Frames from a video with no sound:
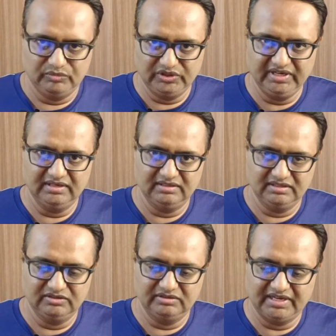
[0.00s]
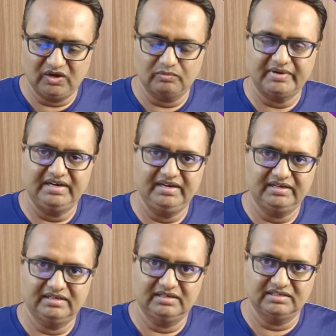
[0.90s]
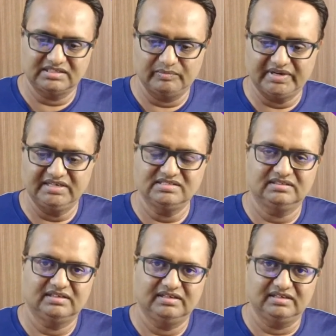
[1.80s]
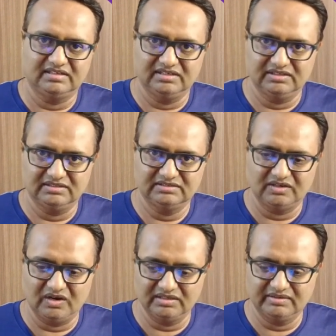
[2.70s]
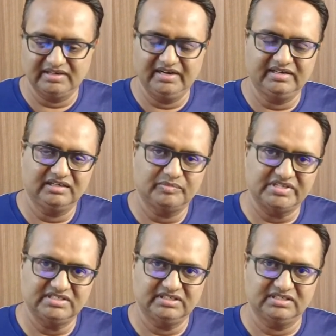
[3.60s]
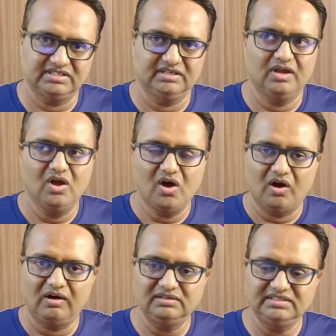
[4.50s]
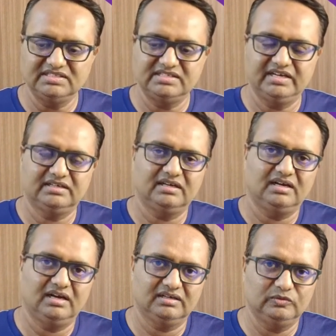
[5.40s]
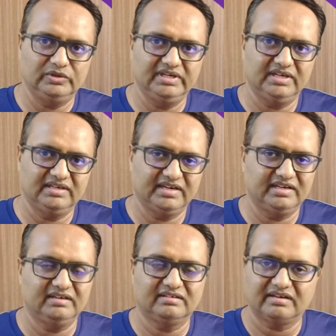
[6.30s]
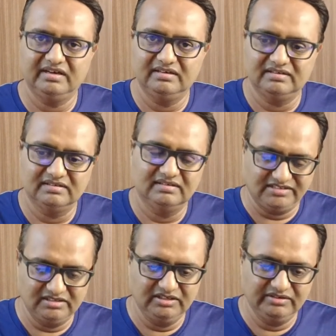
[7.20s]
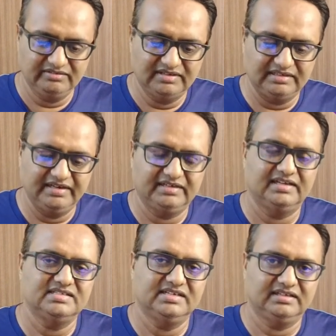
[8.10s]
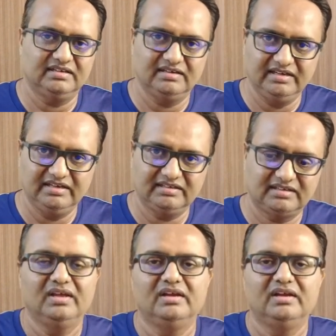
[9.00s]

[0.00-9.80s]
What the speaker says: putting, the corporate data, summarizing the data, or the creating the presentation, all this data are going and getting trained. Actually, the data is getting leaked